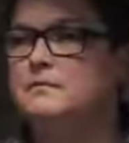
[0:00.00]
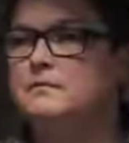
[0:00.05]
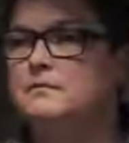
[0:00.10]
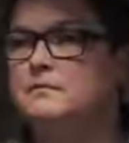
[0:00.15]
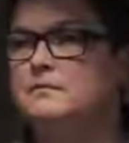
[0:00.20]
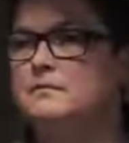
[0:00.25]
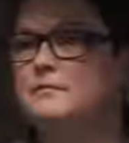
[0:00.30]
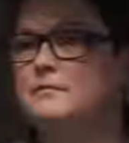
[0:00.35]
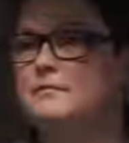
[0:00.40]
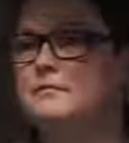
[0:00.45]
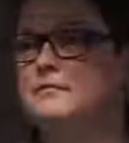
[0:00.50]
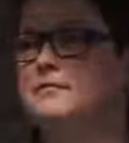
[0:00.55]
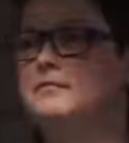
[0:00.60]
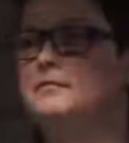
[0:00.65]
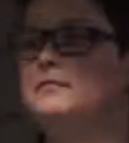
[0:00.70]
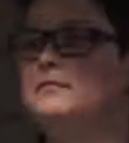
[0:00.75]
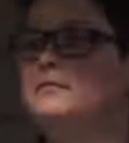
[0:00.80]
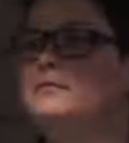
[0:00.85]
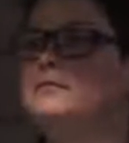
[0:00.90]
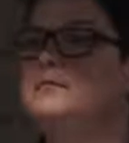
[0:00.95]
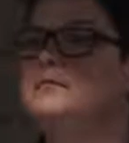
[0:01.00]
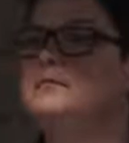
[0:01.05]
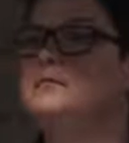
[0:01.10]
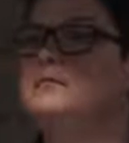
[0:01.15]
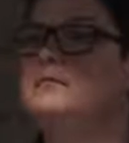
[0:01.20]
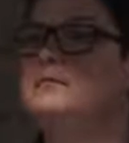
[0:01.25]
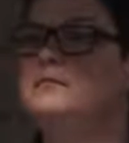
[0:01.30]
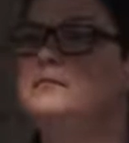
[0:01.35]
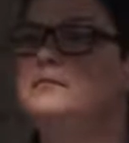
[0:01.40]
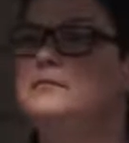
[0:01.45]
that they shipped to
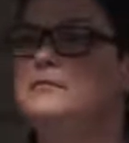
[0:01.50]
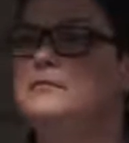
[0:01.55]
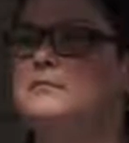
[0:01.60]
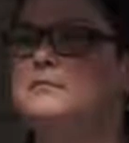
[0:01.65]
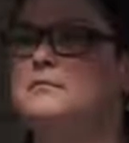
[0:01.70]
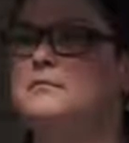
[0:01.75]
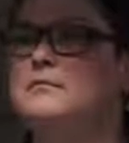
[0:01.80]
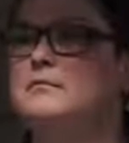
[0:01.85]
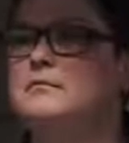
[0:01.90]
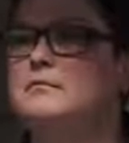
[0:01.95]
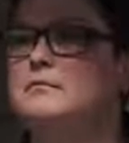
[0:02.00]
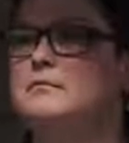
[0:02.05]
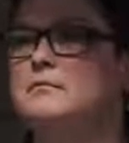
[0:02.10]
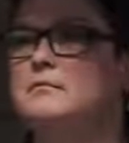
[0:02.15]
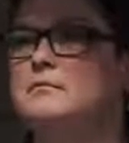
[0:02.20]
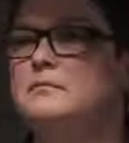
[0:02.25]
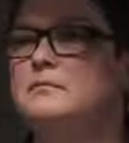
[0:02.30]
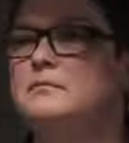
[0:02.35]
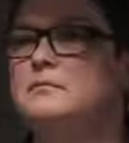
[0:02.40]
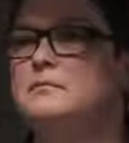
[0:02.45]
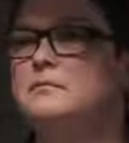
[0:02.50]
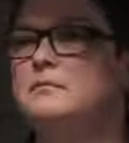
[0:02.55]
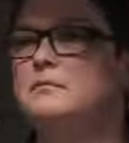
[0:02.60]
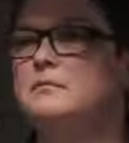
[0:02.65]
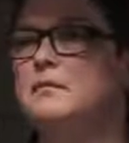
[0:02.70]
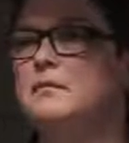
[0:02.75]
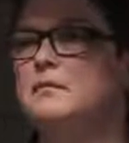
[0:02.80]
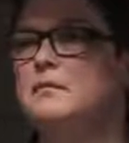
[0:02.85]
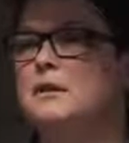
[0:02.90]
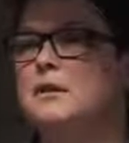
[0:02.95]
me. That's okay, right?
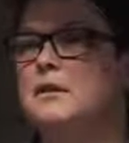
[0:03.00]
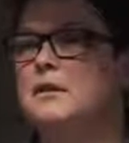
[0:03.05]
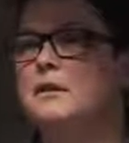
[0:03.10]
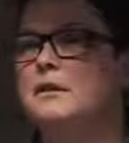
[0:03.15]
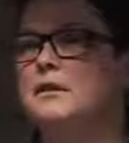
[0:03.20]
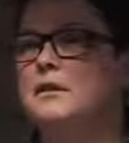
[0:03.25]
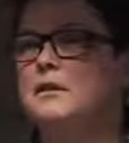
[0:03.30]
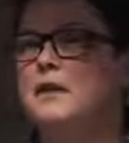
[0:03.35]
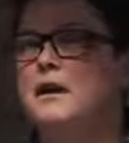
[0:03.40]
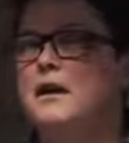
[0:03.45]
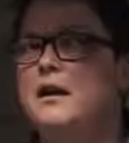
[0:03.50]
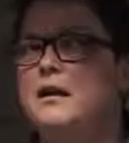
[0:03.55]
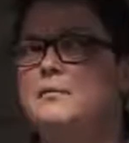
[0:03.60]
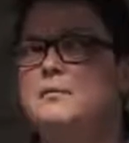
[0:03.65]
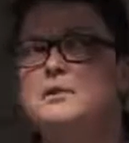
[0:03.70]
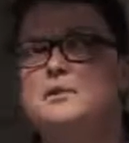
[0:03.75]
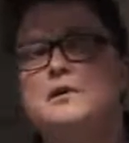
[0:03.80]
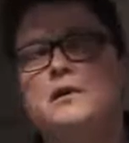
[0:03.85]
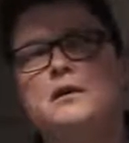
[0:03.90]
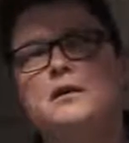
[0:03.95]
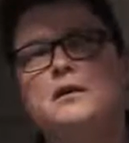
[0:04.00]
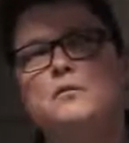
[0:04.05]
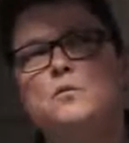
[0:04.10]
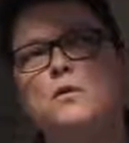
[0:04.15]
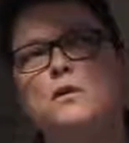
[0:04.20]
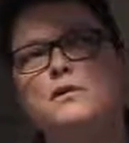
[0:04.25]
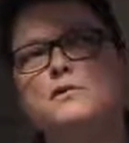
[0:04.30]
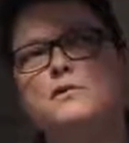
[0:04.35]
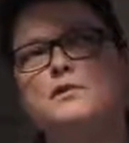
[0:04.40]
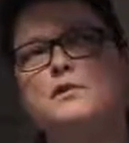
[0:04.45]
Amazon
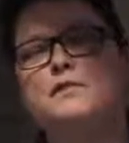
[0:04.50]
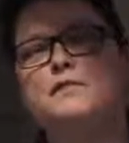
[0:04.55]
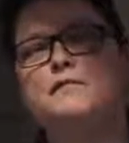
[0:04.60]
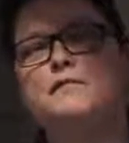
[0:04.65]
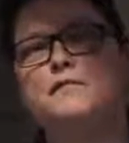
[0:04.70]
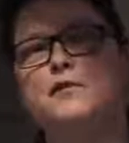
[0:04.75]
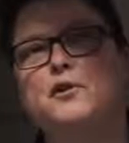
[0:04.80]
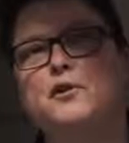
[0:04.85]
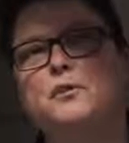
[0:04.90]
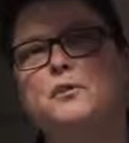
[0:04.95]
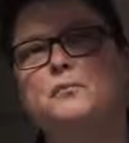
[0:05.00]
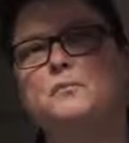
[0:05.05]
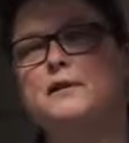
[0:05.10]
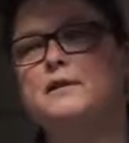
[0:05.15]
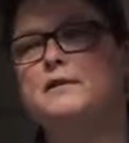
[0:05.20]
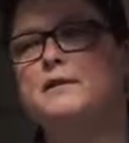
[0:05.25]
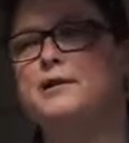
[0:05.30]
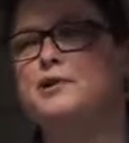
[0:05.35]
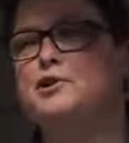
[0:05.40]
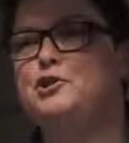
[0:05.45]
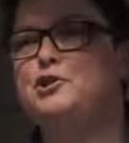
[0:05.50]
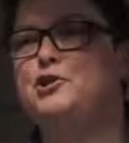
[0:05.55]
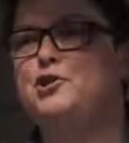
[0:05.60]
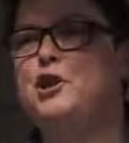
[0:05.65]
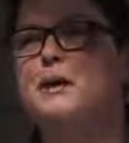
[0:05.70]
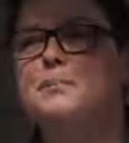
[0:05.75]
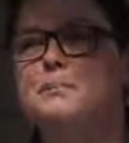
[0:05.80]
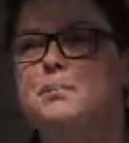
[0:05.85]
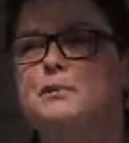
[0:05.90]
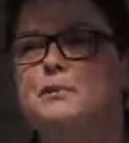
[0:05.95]
wants to confirm that they
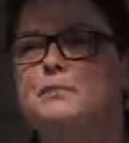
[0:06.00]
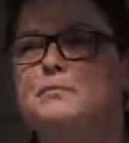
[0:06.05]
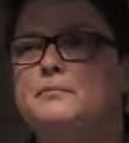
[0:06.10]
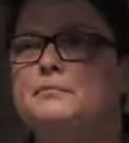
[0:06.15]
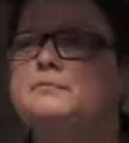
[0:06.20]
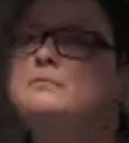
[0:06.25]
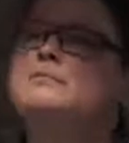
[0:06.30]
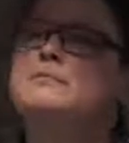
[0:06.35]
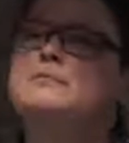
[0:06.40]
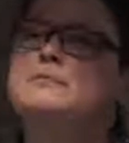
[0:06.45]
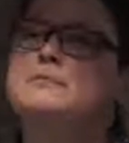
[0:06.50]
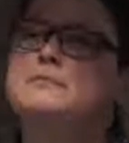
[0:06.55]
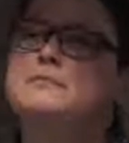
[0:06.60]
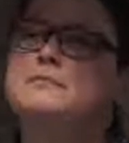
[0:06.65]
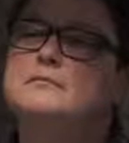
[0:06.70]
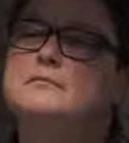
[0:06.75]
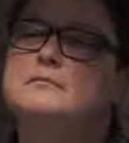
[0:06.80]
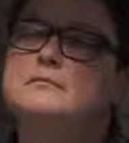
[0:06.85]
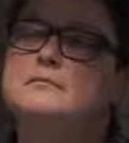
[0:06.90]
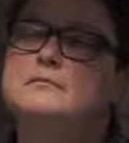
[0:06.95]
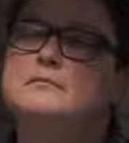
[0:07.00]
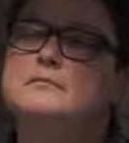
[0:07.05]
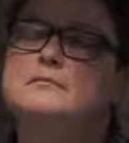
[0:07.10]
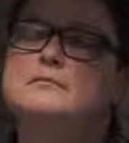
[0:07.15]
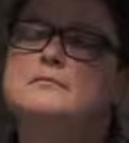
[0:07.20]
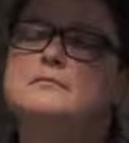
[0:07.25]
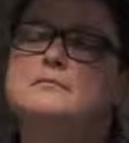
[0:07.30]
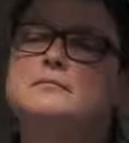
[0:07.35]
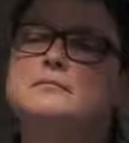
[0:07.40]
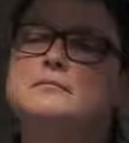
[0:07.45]
ship. No, they, they're saying this
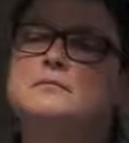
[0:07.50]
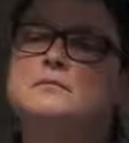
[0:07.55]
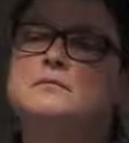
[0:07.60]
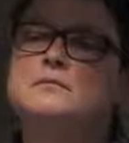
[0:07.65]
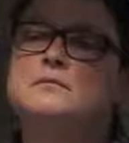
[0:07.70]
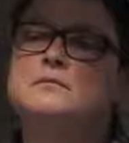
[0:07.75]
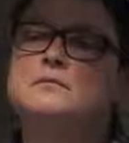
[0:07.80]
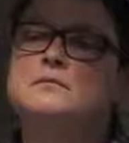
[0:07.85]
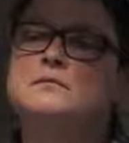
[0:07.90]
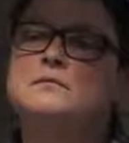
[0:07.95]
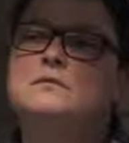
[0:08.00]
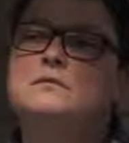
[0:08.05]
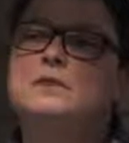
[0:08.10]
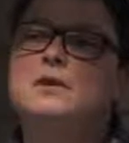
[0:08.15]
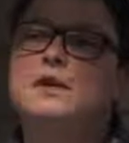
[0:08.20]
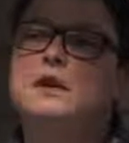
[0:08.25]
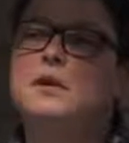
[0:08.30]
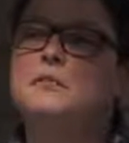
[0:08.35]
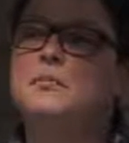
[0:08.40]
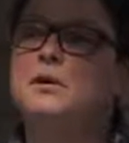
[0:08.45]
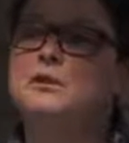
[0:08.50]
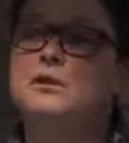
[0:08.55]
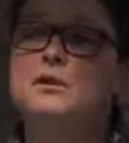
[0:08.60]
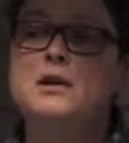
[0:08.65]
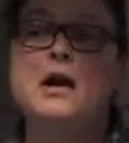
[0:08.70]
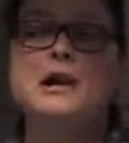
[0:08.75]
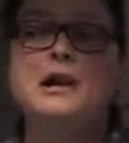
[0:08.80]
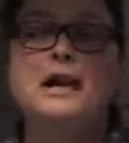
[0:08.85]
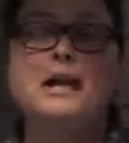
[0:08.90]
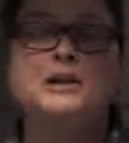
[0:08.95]
is confirmation of your shipment. But they're
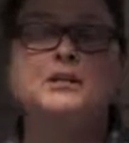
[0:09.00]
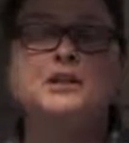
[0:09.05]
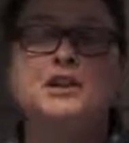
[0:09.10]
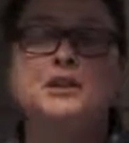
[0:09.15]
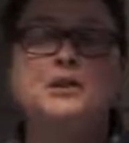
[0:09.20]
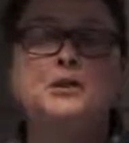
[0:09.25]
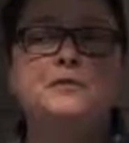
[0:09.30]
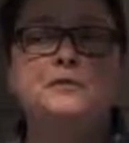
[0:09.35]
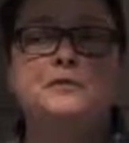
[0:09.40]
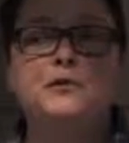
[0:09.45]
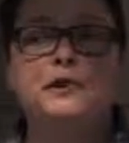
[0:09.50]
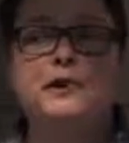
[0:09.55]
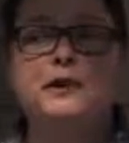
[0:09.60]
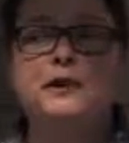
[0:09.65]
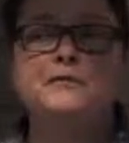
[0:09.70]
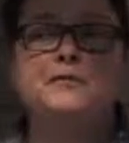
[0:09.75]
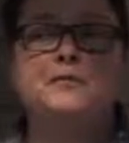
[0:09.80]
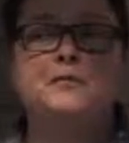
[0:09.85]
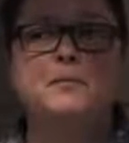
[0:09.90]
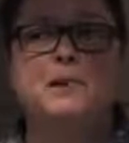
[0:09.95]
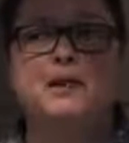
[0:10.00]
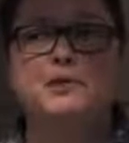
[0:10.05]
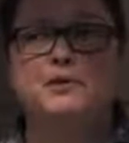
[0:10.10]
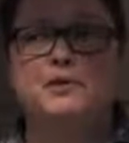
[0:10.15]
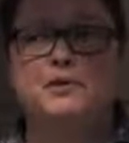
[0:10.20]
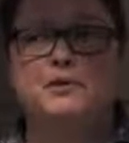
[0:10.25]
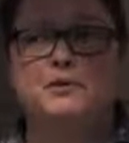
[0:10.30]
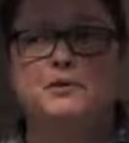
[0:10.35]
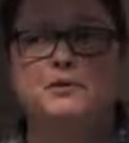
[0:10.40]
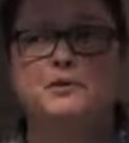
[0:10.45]
not asking you for any
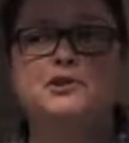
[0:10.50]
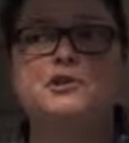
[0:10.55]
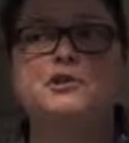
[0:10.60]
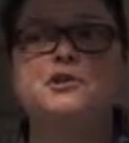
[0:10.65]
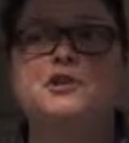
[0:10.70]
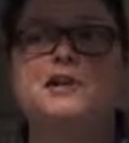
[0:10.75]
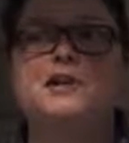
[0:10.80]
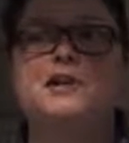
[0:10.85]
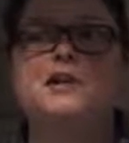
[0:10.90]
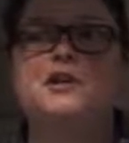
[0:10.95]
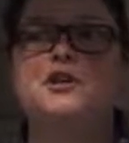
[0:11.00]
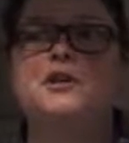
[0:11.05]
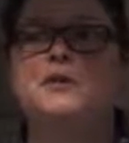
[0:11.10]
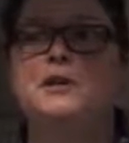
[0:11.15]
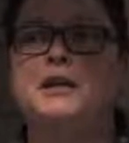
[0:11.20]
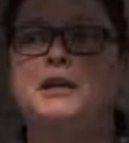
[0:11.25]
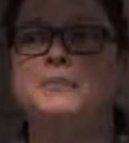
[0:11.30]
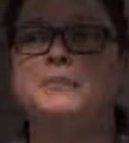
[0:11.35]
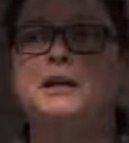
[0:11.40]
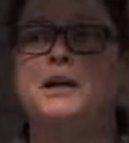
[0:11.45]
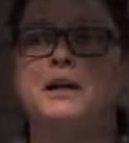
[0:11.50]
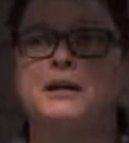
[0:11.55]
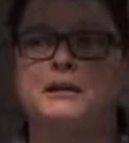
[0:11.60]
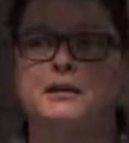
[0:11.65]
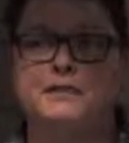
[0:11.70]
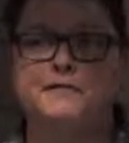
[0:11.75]
information. They're just sending you an email,